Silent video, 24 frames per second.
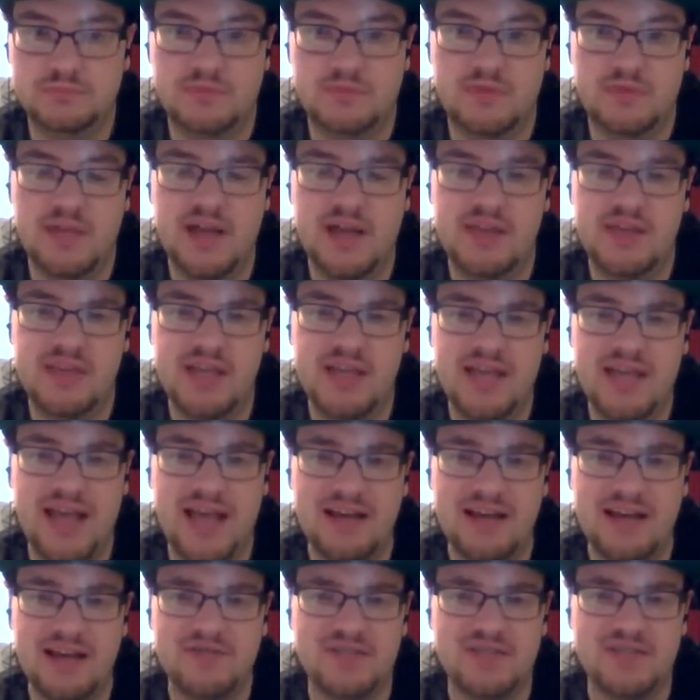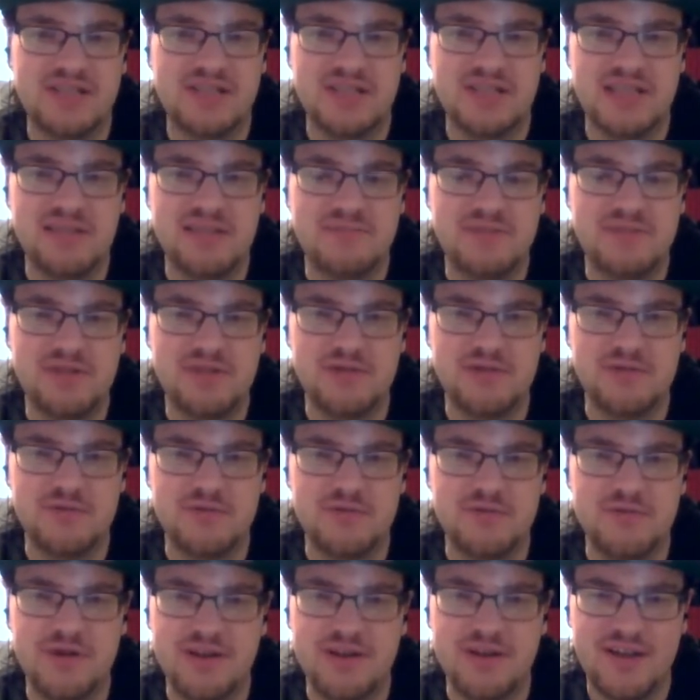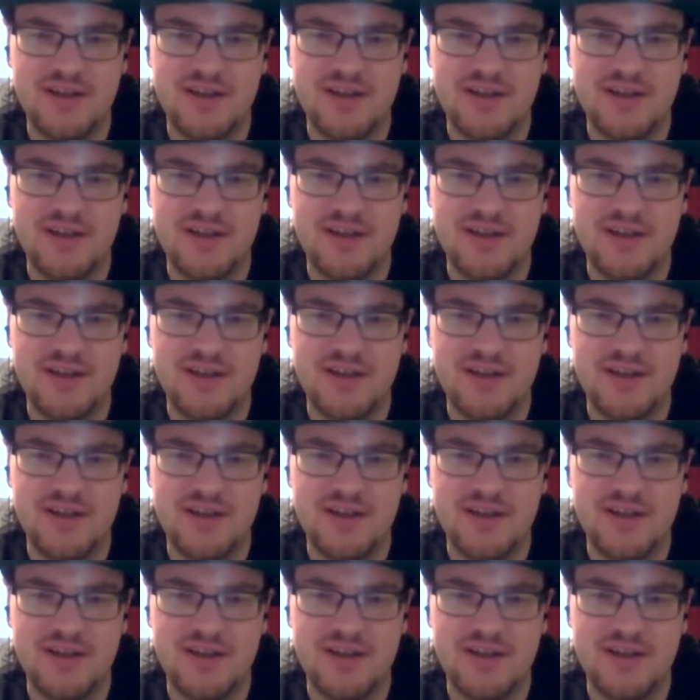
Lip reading: Yeah, they can't even seem to